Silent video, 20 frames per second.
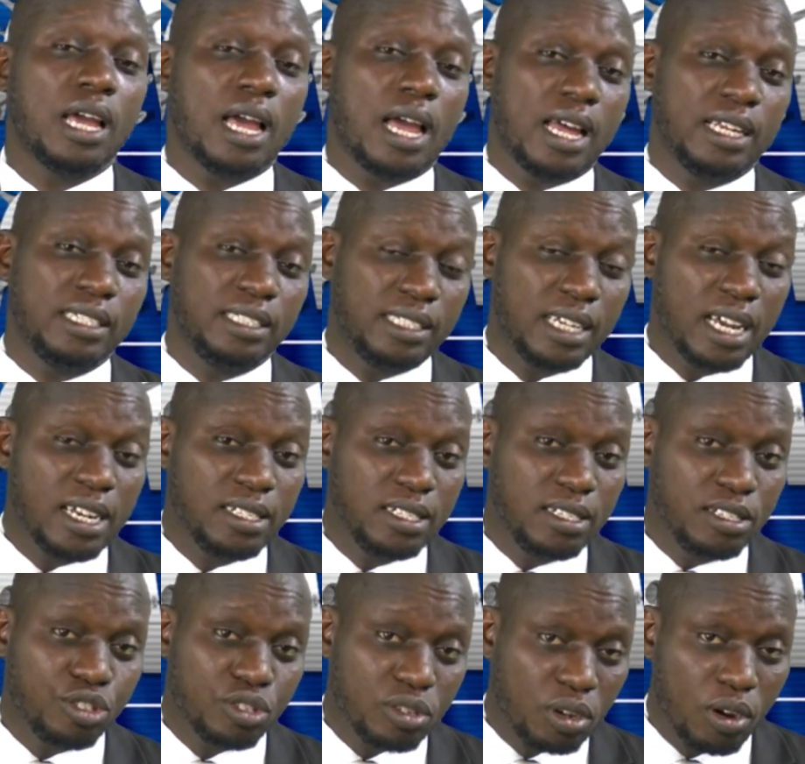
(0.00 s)
and then
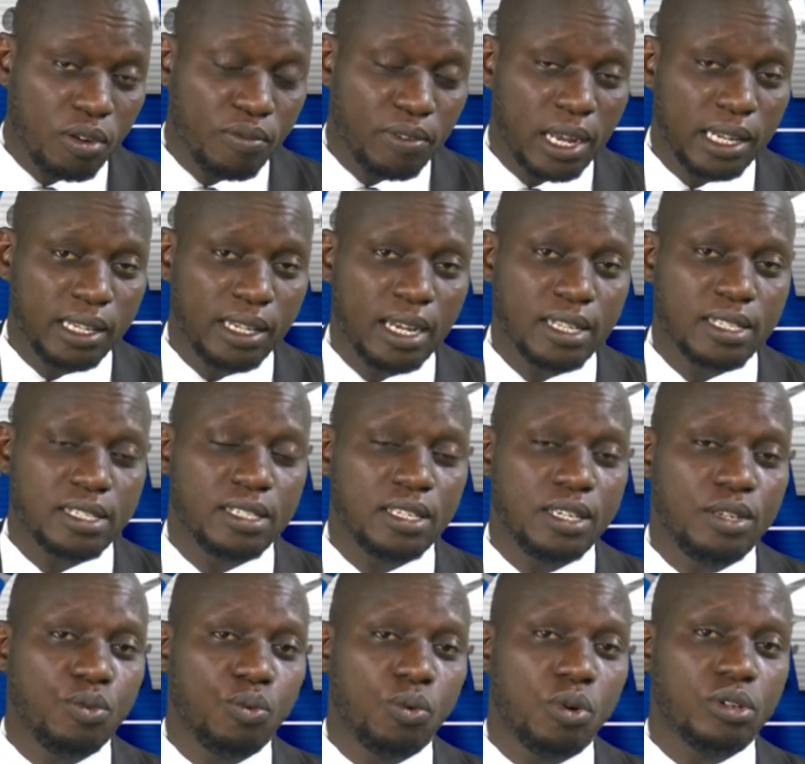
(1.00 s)
discovered that
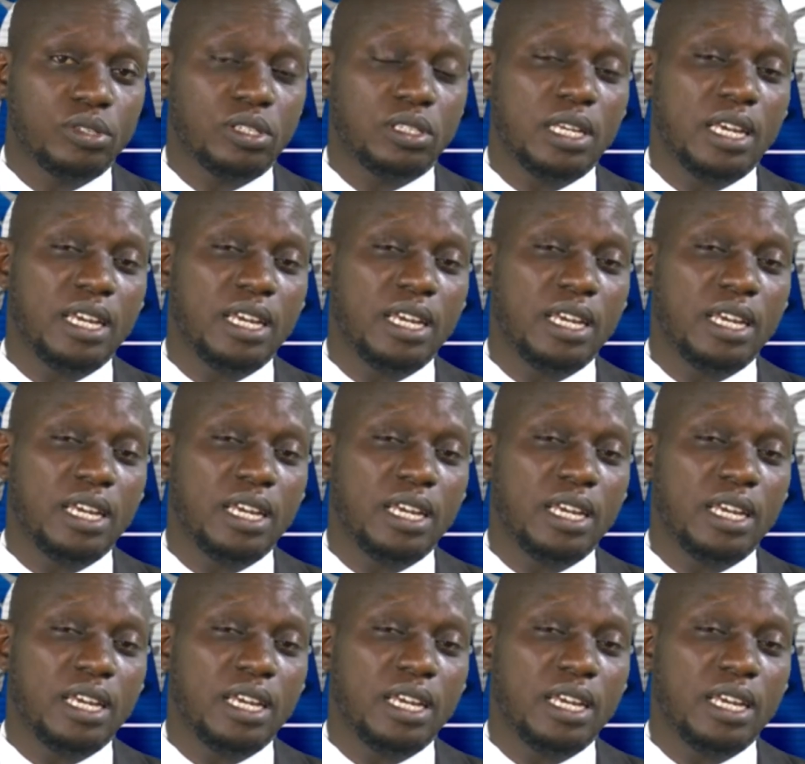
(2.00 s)
it was